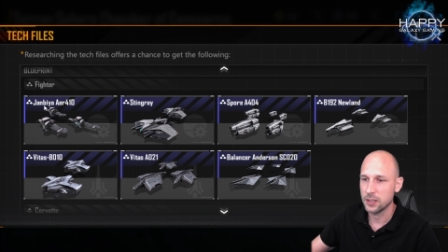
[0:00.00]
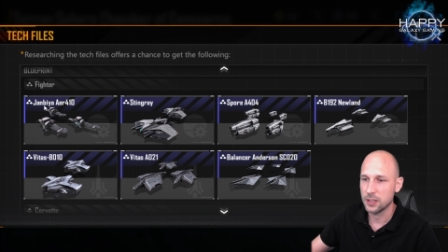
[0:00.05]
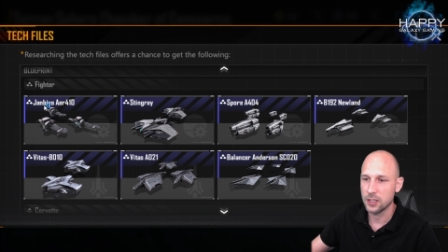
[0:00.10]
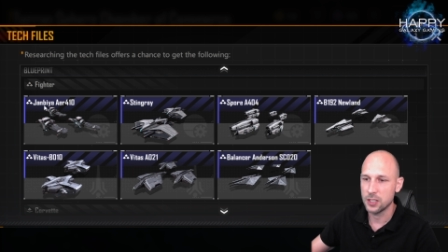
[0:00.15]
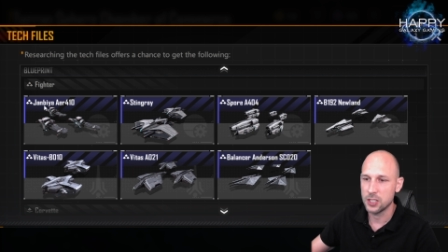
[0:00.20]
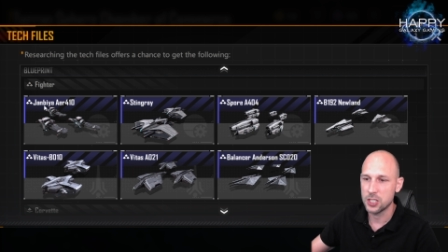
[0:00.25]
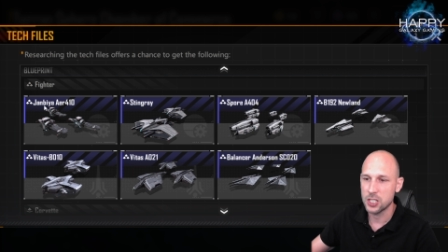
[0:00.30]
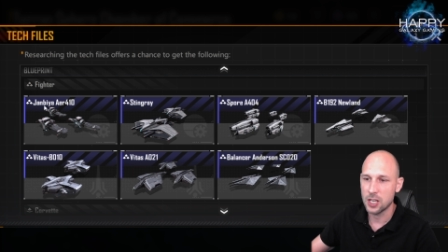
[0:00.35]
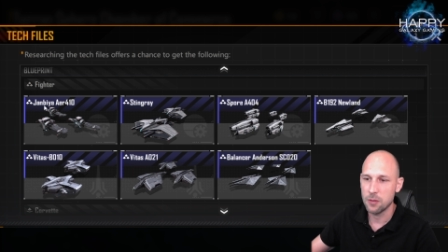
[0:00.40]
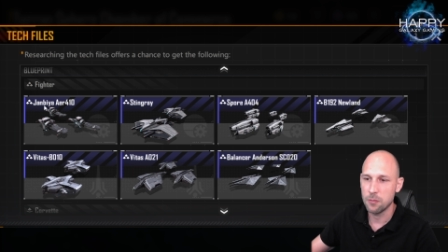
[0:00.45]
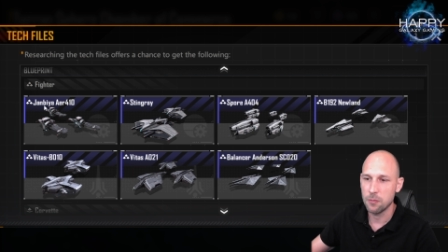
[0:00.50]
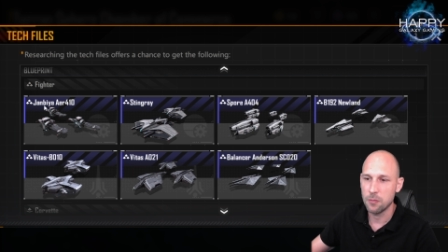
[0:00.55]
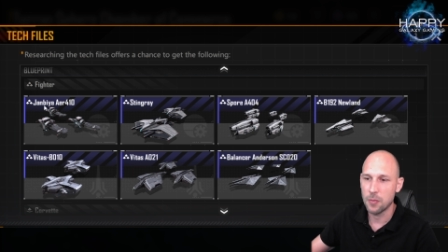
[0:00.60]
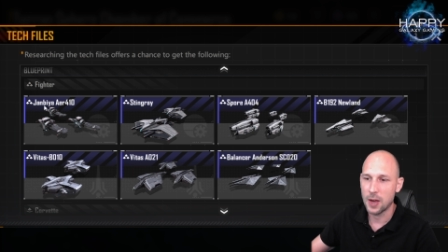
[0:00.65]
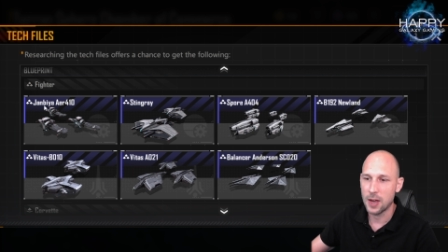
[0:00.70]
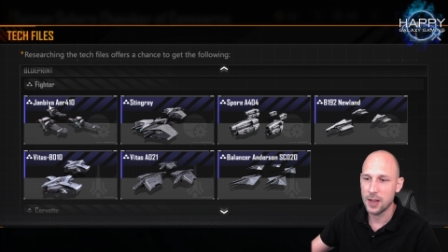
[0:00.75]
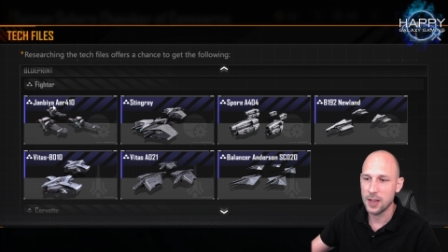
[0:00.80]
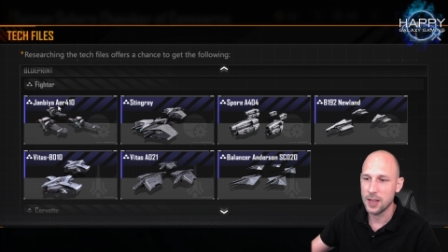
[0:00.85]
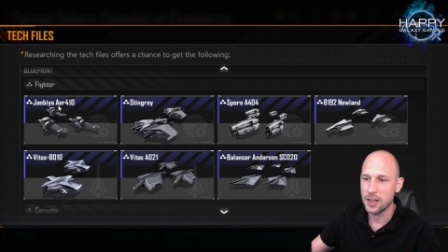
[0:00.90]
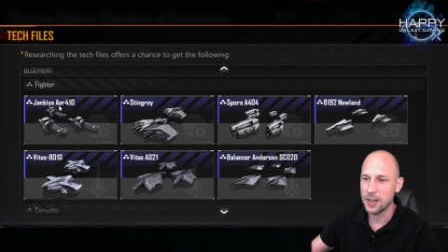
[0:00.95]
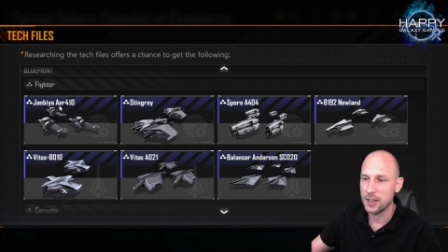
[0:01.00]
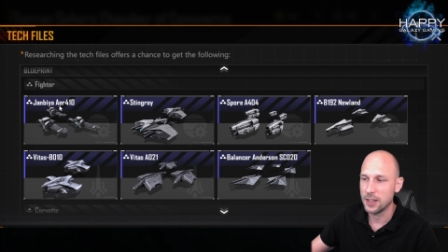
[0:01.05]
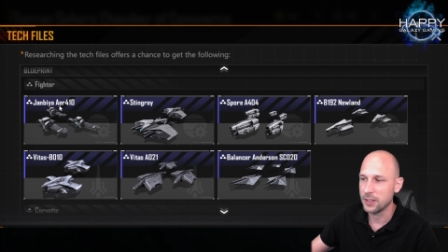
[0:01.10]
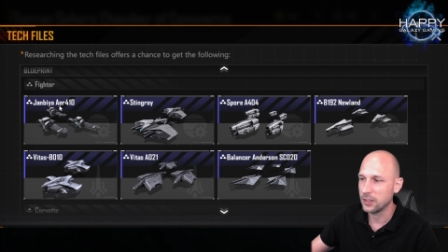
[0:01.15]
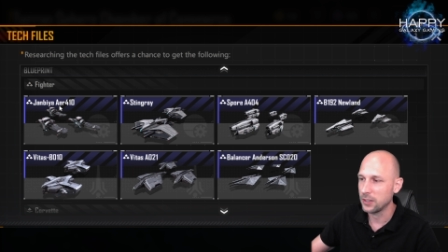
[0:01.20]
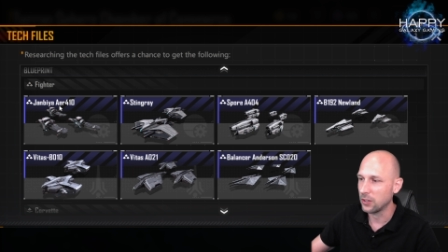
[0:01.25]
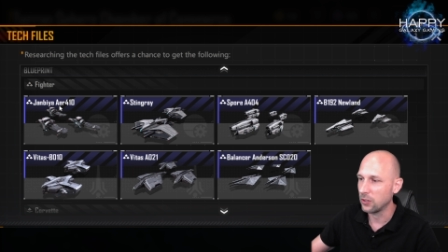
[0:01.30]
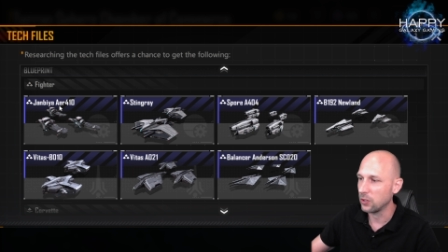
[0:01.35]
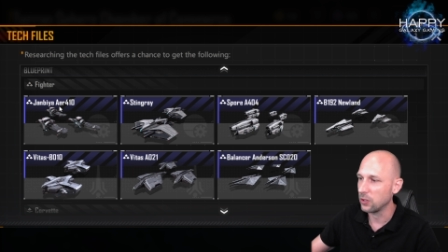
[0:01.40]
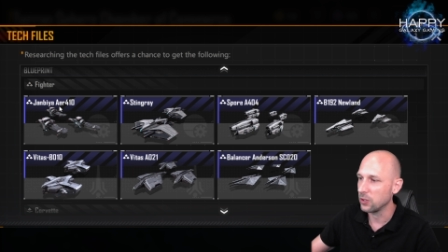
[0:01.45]
the Gen Bias
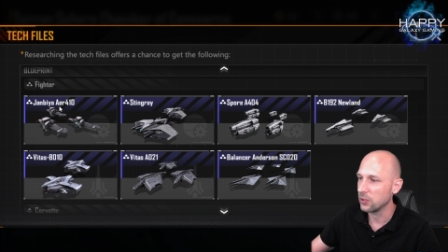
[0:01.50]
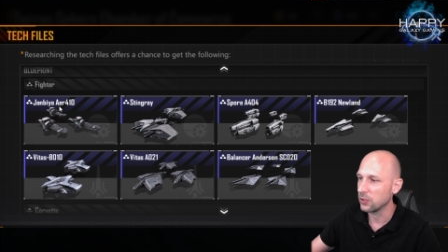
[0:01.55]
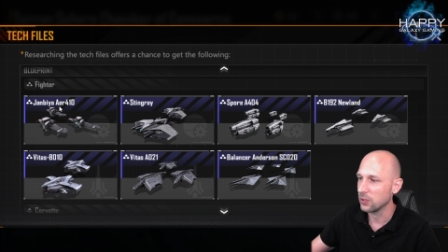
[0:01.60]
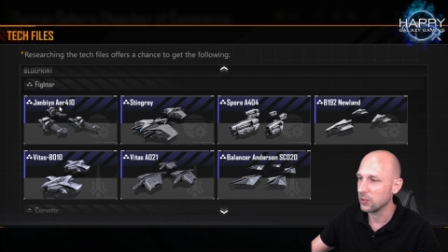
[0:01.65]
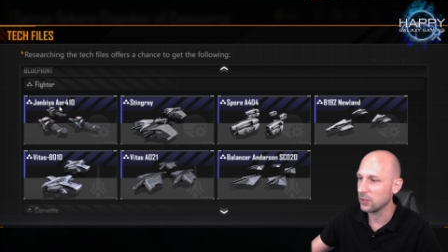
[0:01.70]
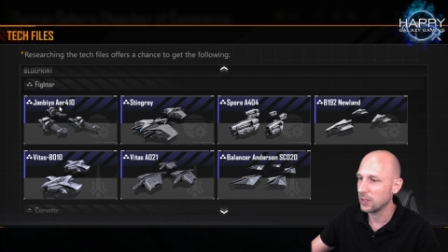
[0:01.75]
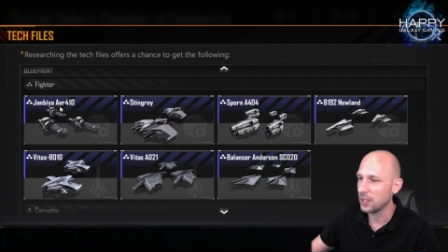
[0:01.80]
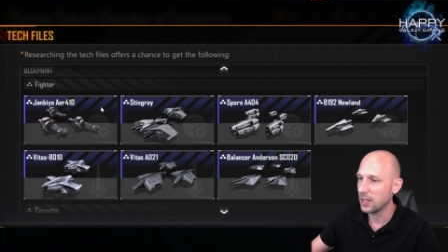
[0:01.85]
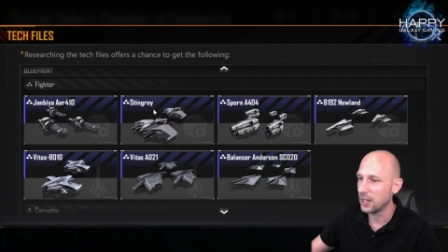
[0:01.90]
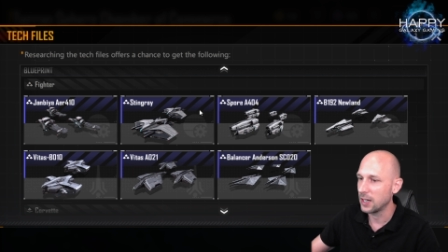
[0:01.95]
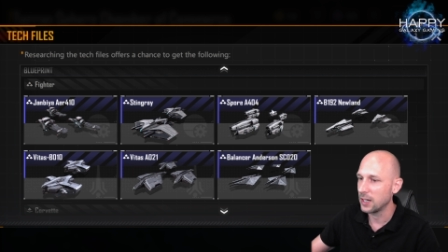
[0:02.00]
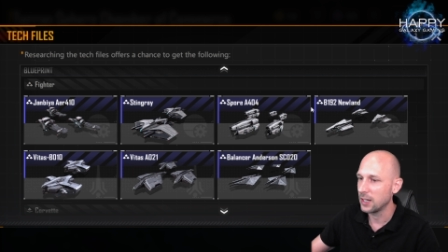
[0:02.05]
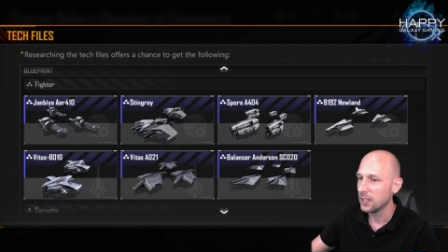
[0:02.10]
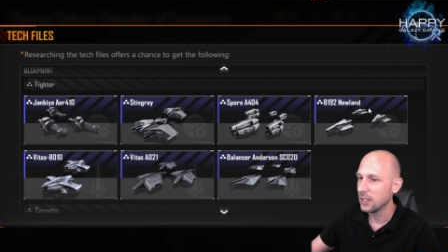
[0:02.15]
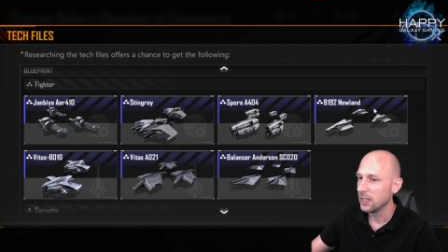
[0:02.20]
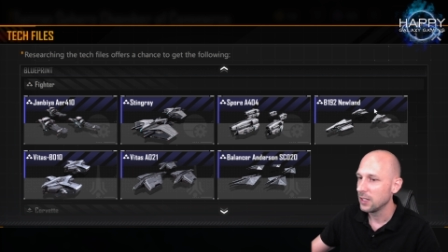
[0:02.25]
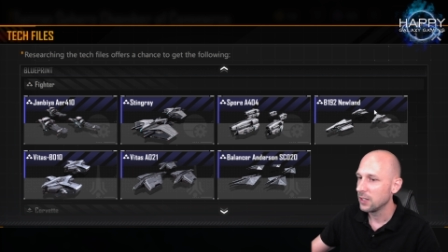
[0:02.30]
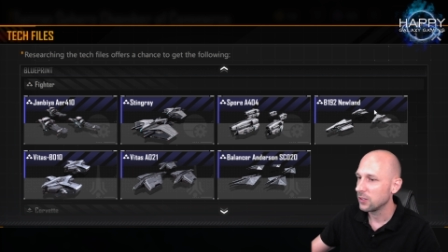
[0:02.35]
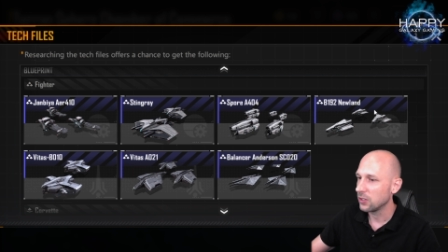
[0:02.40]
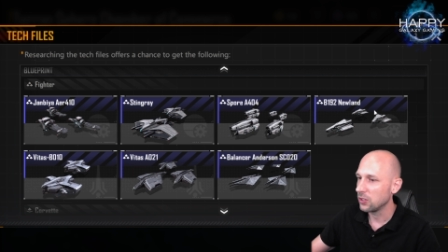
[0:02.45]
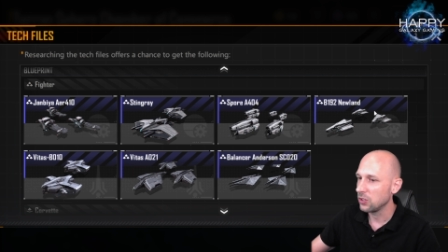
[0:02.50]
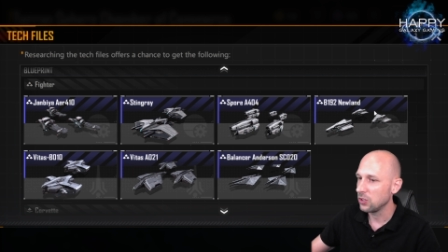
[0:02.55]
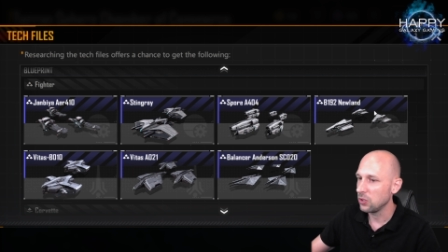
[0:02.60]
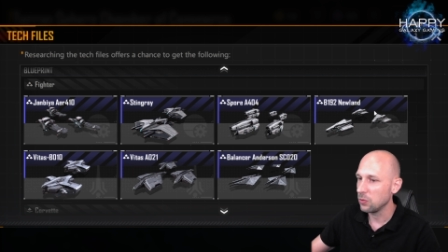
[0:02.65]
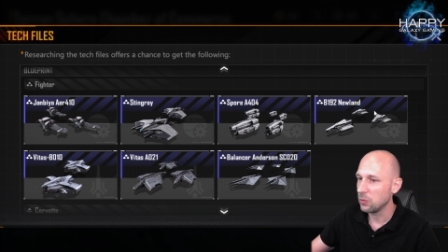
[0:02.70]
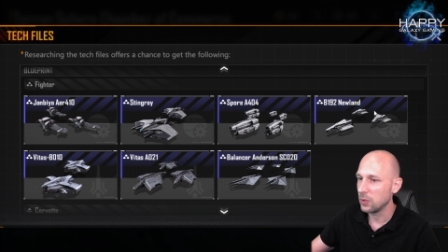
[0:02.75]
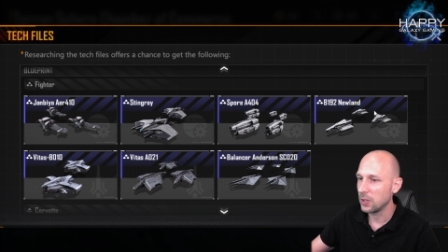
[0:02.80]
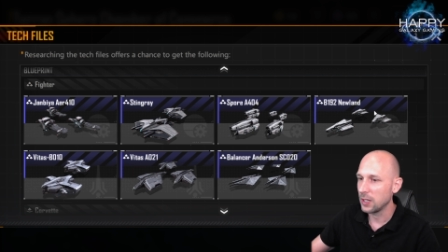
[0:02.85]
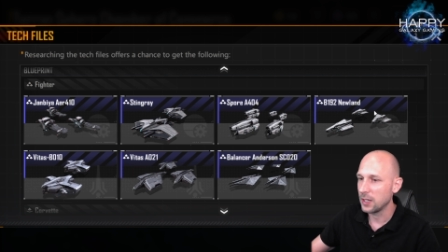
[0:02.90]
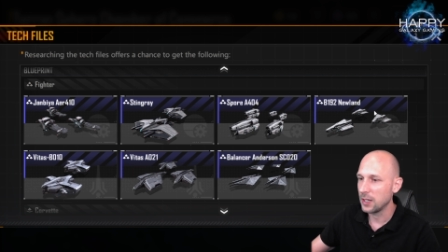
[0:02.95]
also there, the
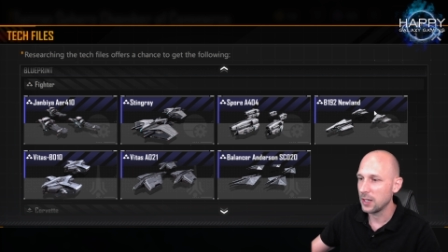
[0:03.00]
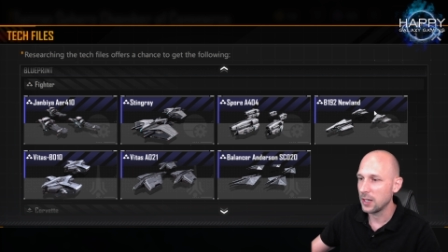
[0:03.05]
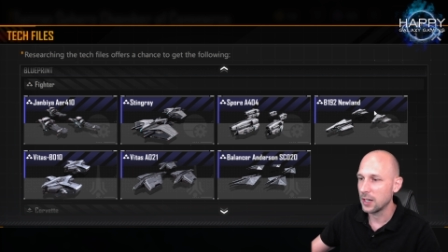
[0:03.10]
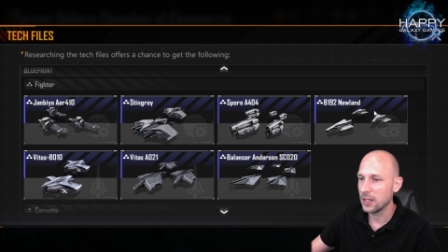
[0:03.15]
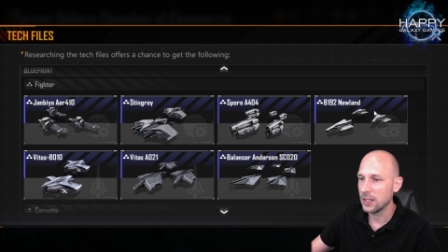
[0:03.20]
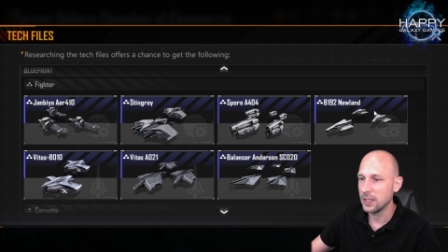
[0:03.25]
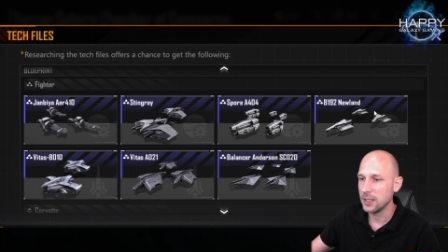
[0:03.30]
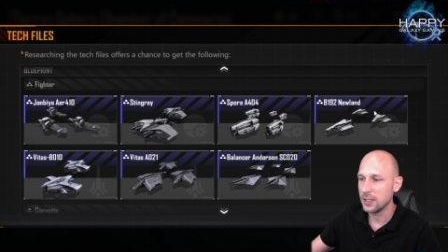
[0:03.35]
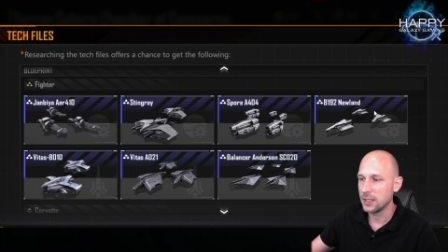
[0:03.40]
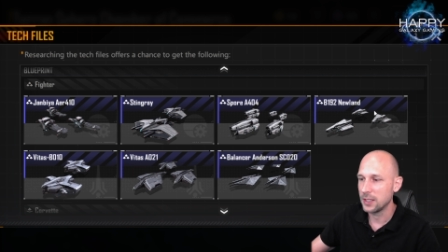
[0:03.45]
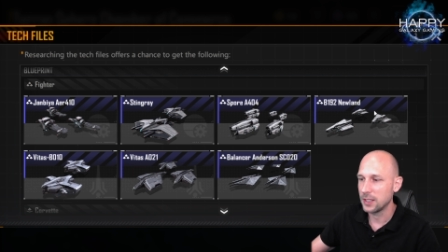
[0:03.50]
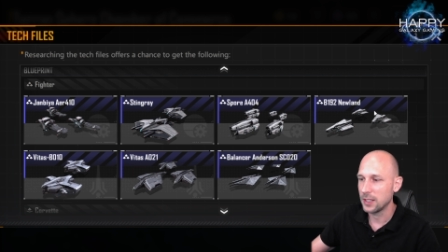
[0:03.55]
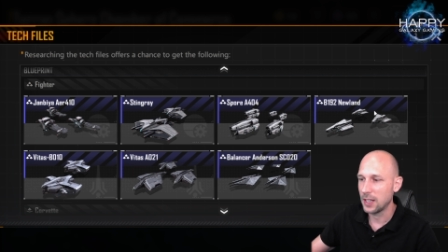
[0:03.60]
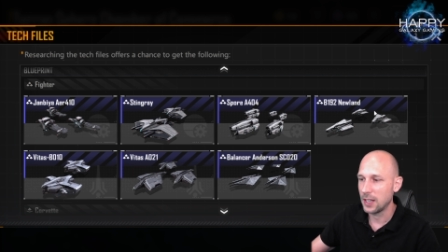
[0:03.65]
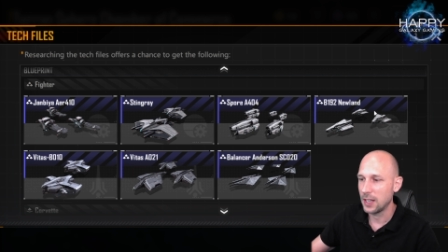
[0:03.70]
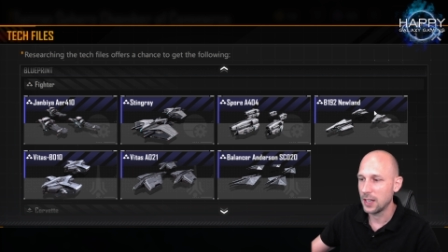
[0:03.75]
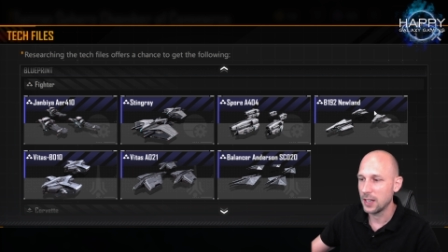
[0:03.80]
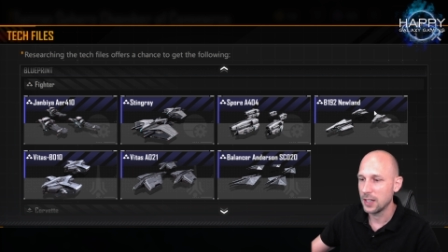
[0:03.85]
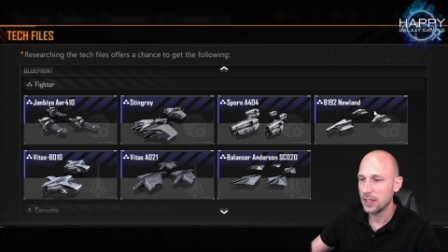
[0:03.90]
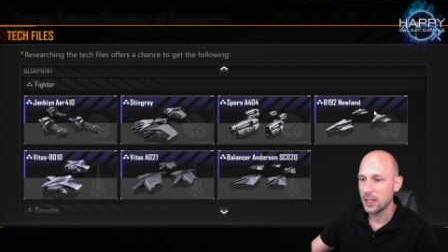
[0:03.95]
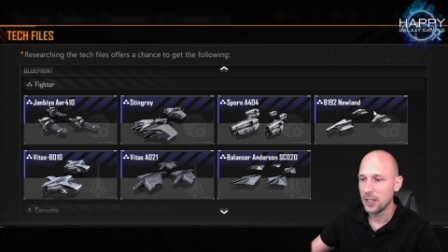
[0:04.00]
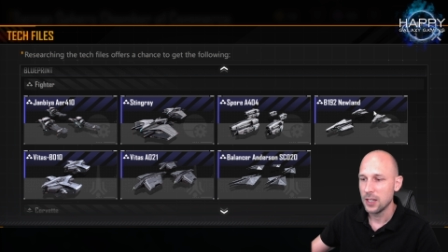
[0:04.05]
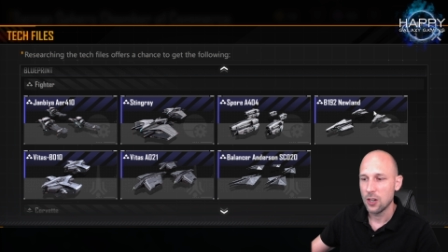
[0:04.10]
Newlander is there.